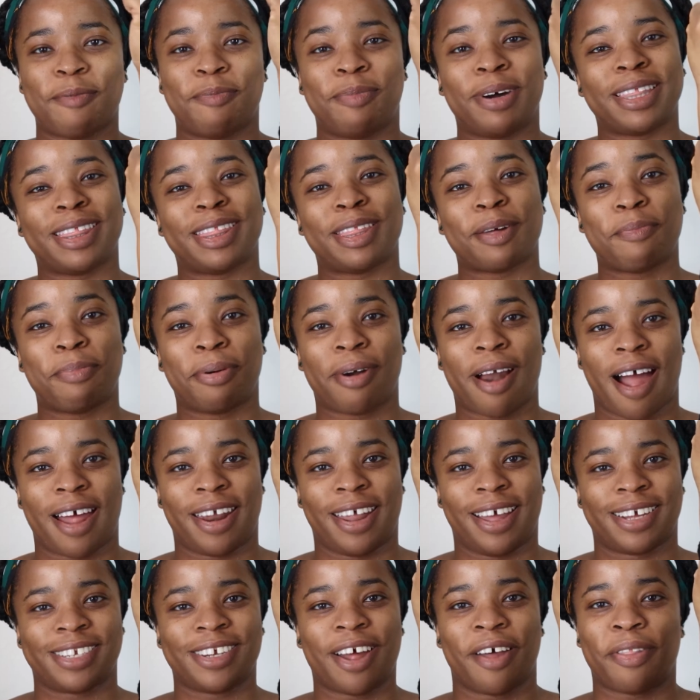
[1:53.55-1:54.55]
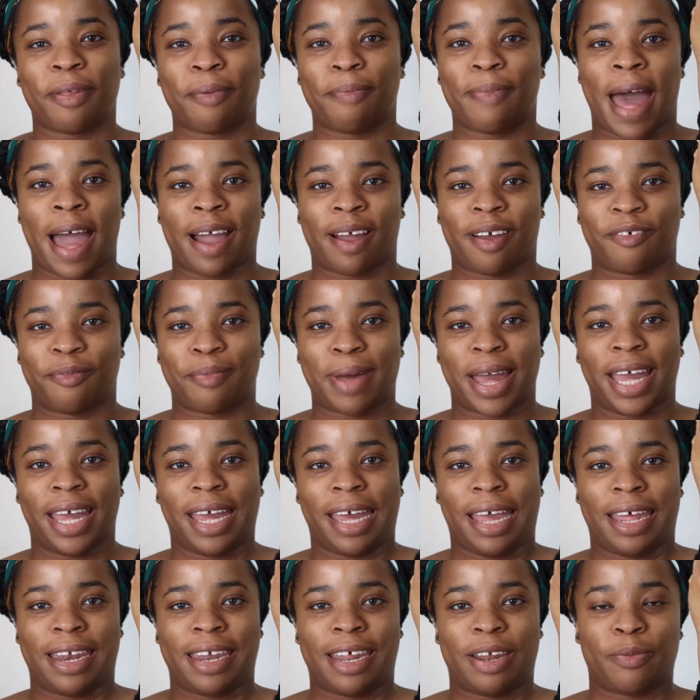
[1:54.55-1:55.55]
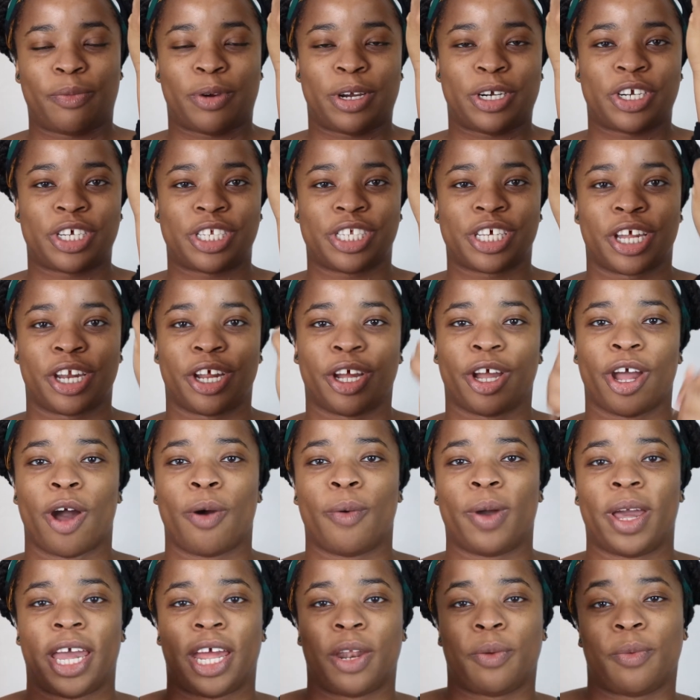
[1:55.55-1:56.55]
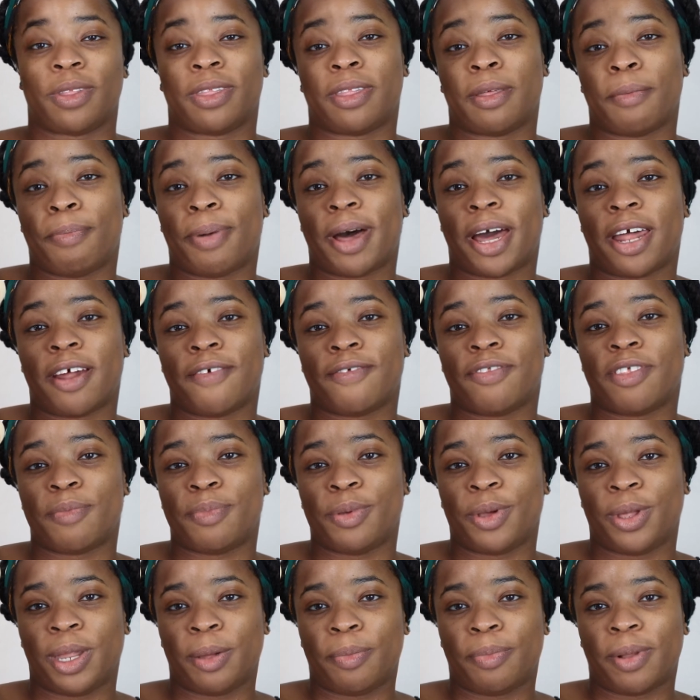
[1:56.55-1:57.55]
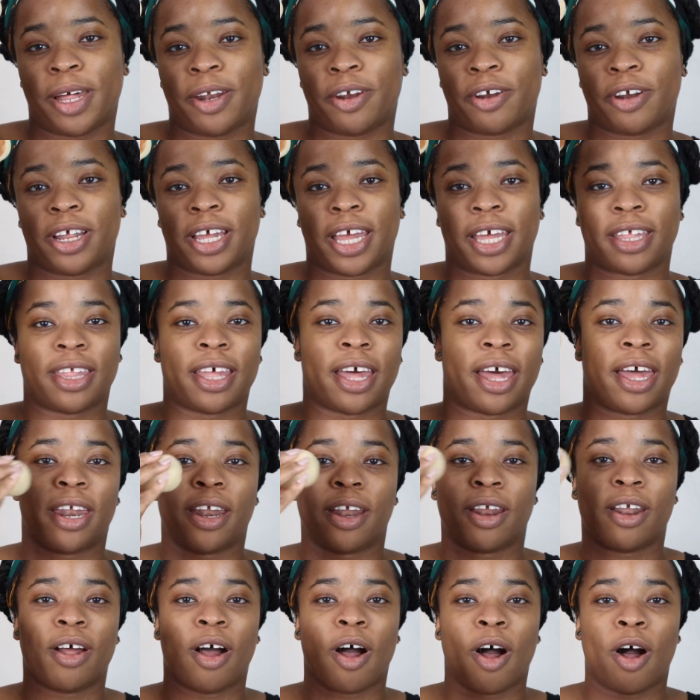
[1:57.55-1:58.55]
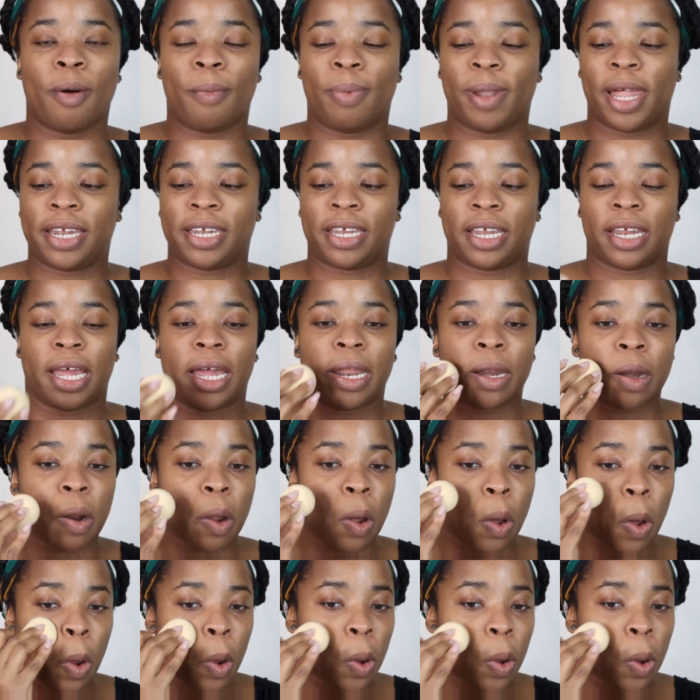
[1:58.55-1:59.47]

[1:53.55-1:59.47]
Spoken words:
I put the product on the back of my hand and we're just going to go in with the butt of the Beauty Blender to get that all blended in.